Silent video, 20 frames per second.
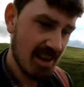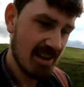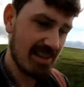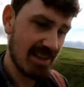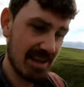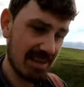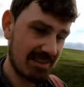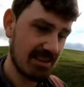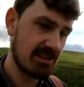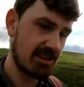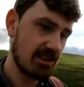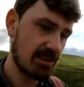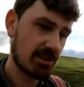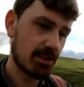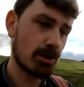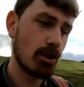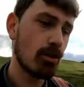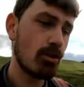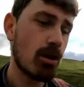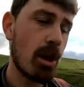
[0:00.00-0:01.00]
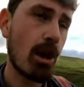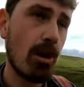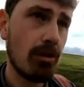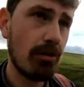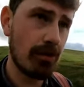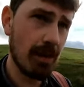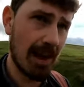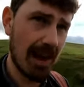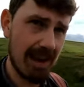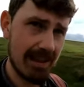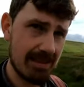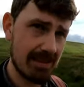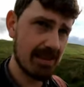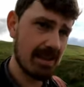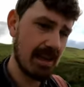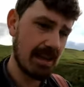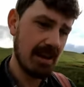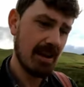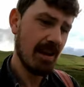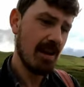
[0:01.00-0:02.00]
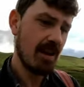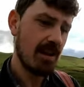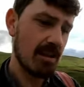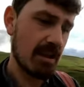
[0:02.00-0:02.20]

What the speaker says: that it just took over, and the